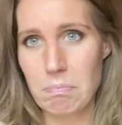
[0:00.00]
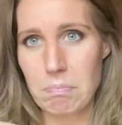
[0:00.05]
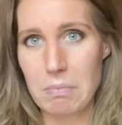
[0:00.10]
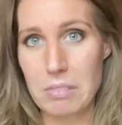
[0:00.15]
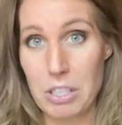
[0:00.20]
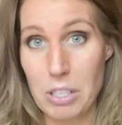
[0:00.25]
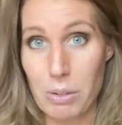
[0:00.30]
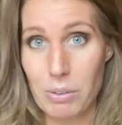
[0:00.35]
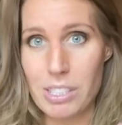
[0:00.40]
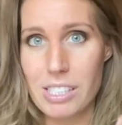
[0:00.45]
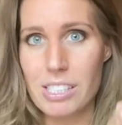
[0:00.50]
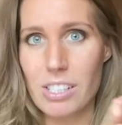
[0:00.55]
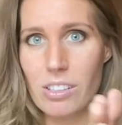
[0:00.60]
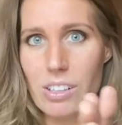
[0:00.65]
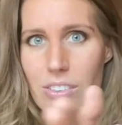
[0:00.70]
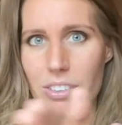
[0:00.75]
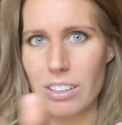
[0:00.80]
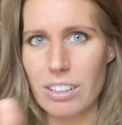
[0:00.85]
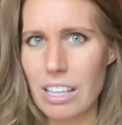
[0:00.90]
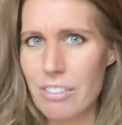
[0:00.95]
you know, it's still on
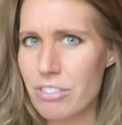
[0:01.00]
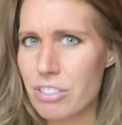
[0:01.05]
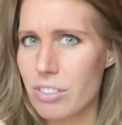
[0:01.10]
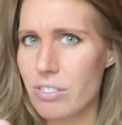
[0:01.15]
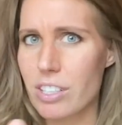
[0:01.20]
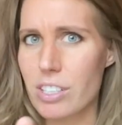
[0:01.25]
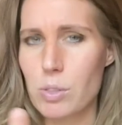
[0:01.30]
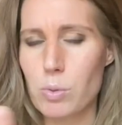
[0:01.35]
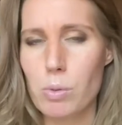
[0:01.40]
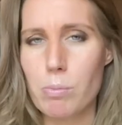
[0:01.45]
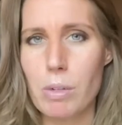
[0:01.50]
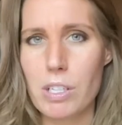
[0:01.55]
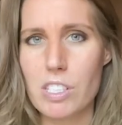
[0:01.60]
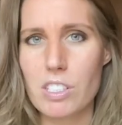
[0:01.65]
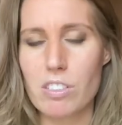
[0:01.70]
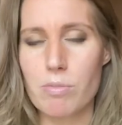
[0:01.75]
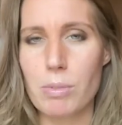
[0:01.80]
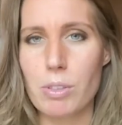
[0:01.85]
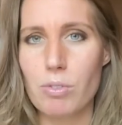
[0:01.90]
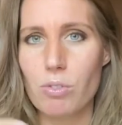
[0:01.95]
the left of us. We must
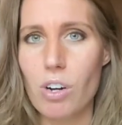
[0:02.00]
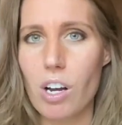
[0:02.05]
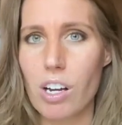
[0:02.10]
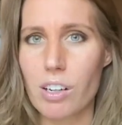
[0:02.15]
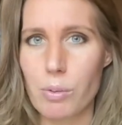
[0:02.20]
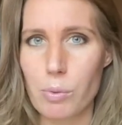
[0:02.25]
have been wrong.